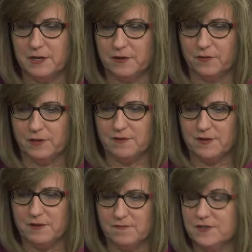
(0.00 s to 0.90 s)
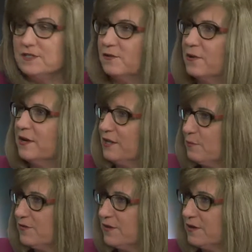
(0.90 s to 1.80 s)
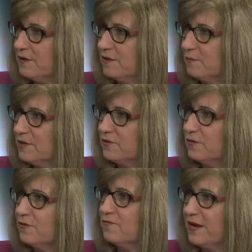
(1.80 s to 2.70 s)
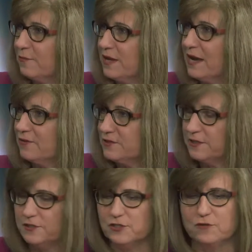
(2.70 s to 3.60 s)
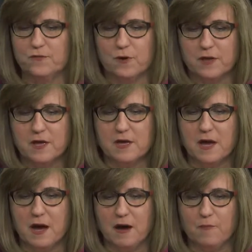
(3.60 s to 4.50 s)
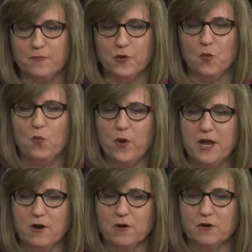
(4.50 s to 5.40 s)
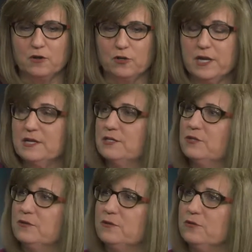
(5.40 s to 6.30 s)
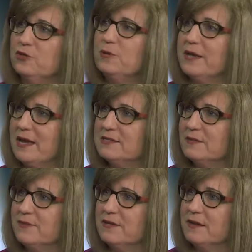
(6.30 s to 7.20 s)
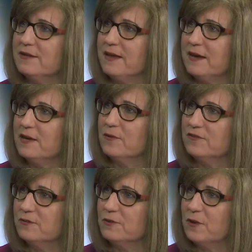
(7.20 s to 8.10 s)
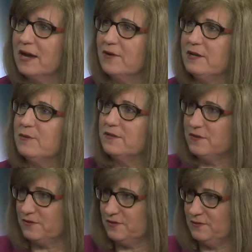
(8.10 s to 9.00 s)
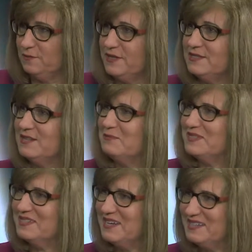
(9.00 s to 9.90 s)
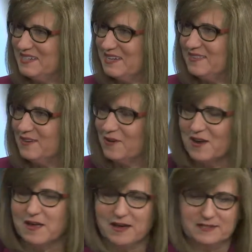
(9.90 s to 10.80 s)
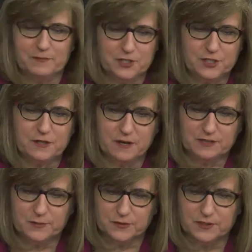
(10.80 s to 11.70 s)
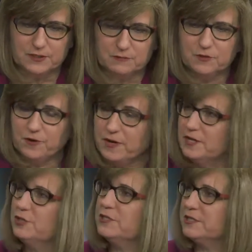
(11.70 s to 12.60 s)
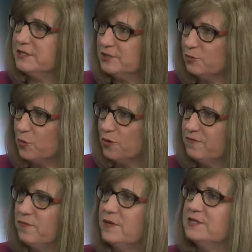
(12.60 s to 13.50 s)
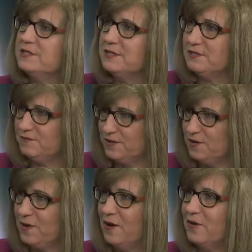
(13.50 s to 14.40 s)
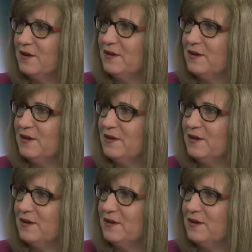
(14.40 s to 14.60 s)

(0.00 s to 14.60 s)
not only the physical healing, but the, the mental, the family counseling, and so forth. Mm-hmm. Um, we are looking to duplicate something like that here in Seminole County, but there's many steps to take to get there. Mm-hmm. As I mentioned, the hospital systems are very interested and supportive. We just need to figure out